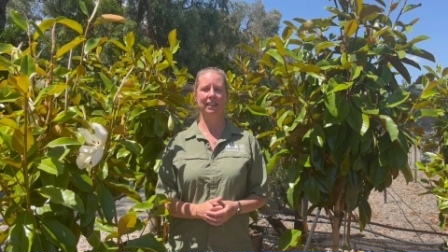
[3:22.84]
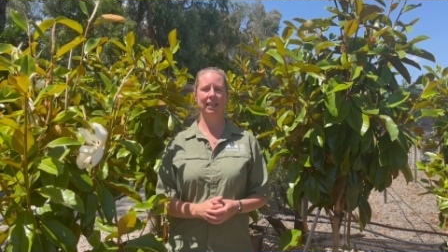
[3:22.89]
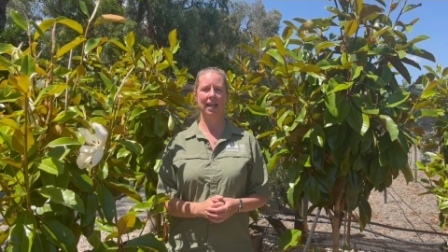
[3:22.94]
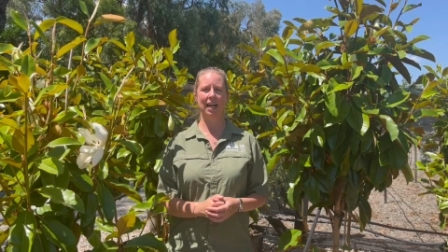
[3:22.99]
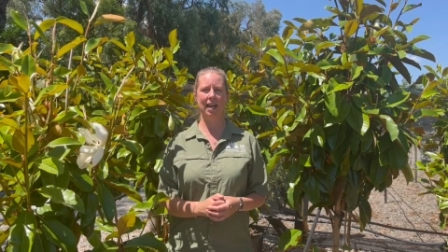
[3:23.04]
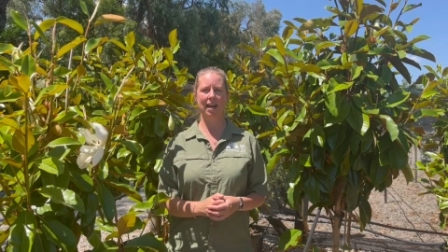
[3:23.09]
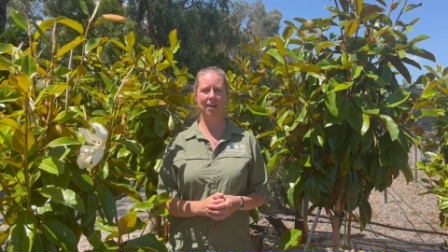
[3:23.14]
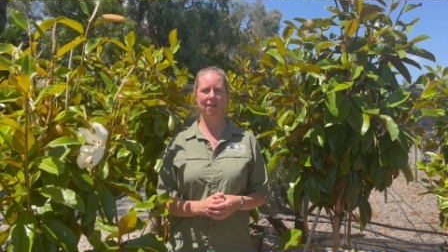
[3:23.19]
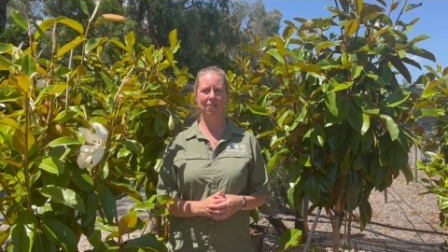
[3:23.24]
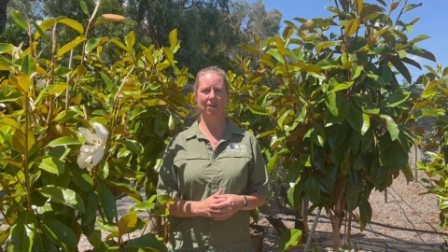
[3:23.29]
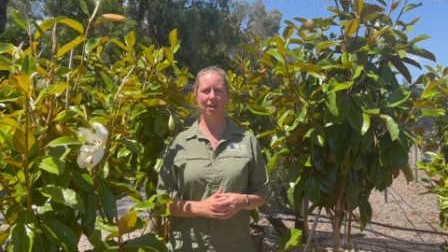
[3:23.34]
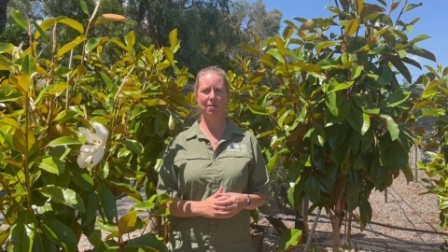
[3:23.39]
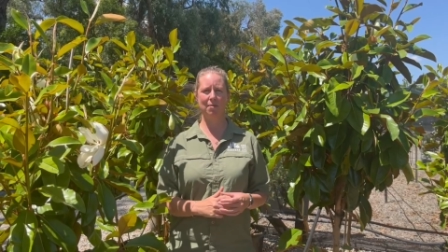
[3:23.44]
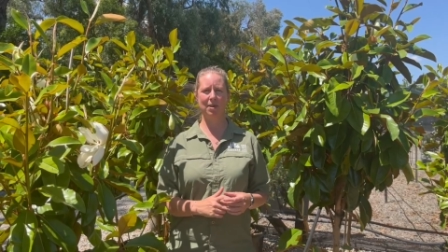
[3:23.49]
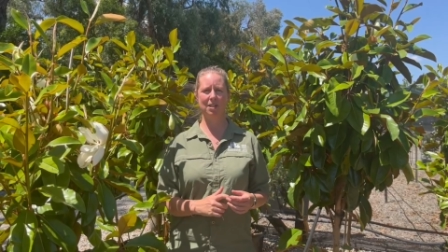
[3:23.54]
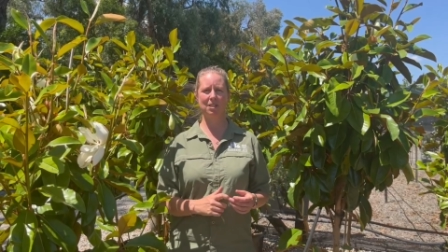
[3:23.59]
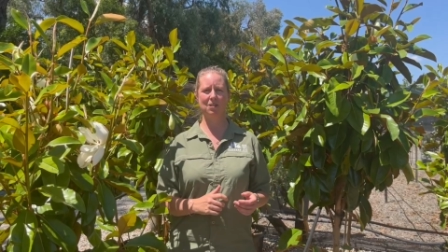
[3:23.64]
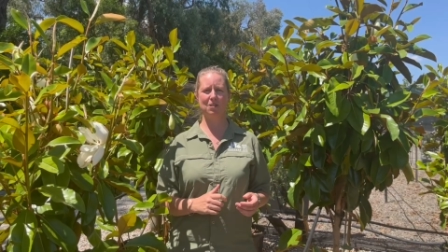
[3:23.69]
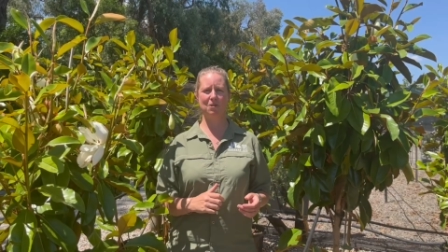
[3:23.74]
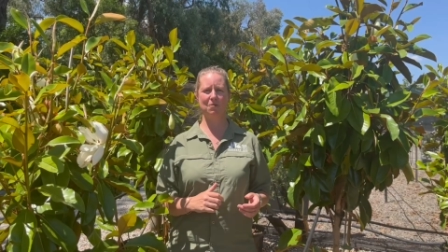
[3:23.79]
and I'll get
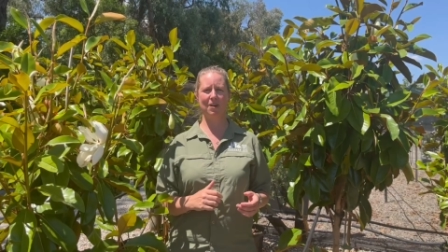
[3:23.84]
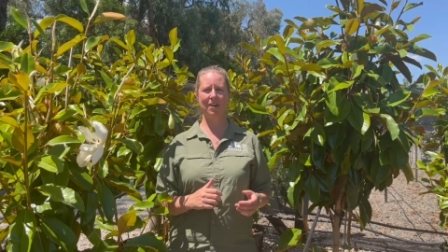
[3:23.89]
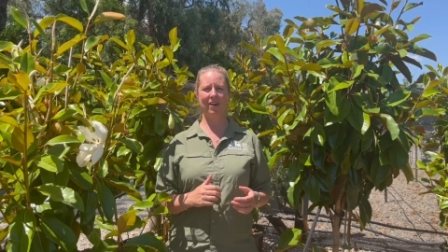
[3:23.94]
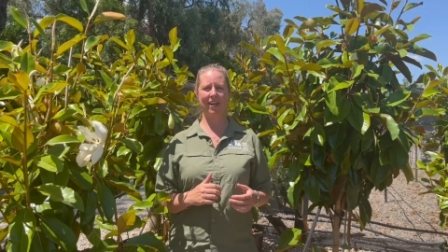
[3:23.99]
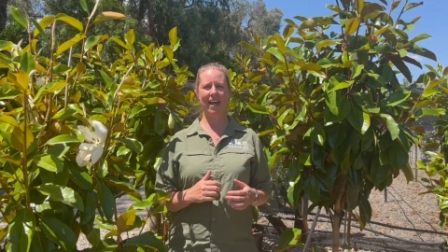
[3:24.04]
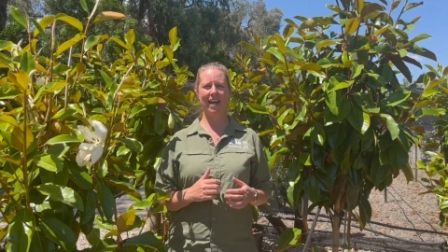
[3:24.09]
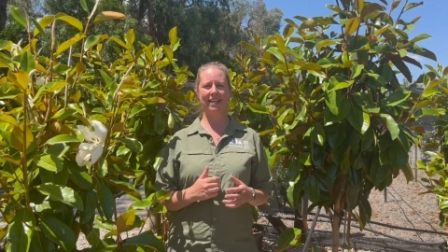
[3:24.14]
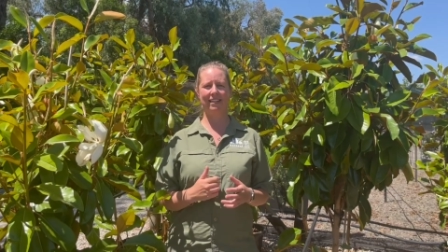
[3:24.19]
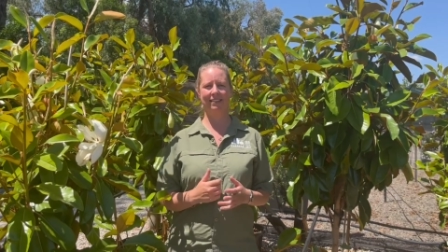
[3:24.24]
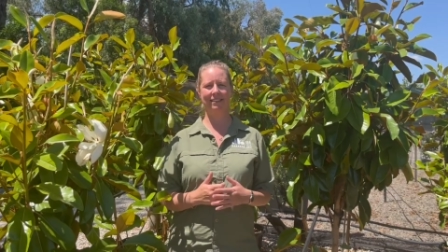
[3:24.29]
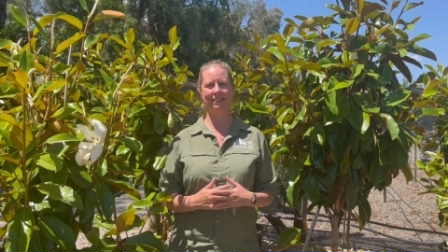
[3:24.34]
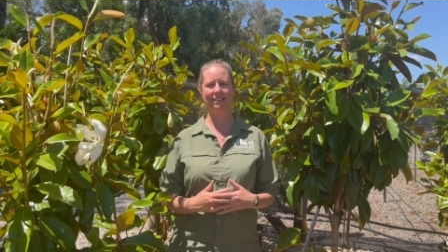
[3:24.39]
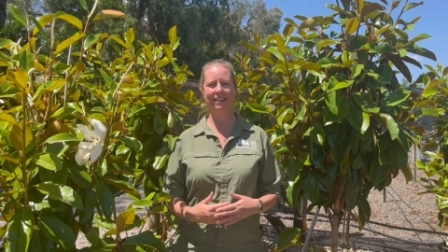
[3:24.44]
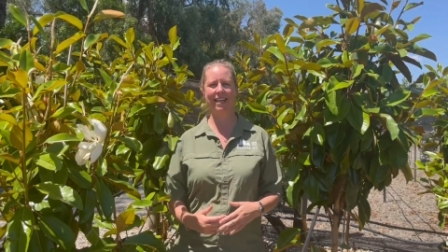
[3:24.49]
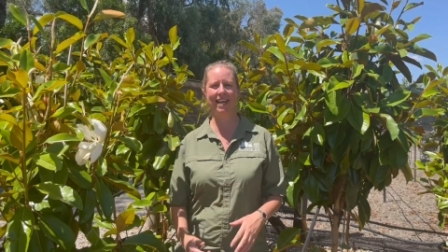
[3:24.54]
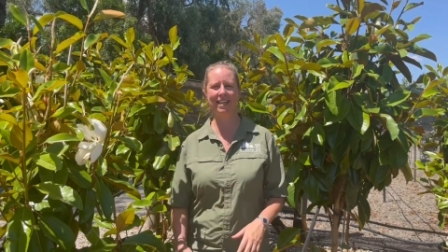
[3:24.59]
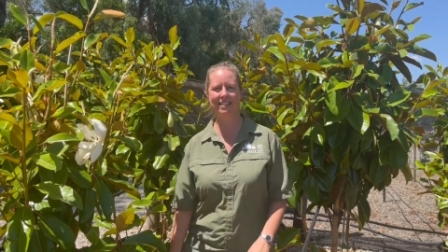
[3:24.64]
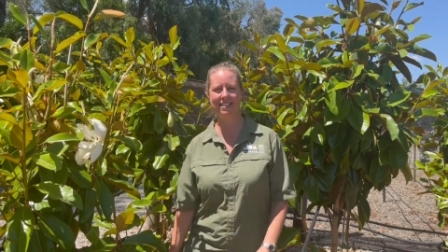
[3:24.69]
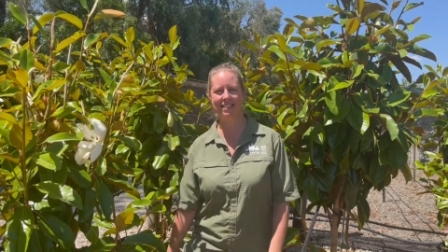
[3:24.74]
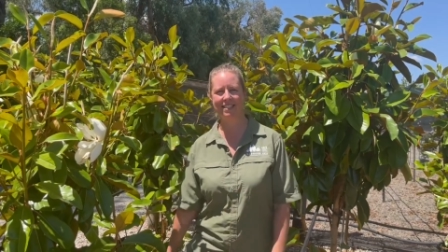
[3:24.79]
back to you when I can.
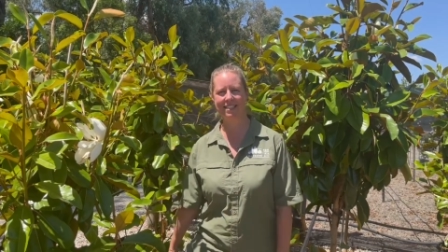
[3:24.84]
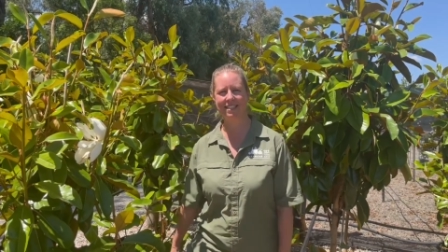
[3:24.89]
Thanks.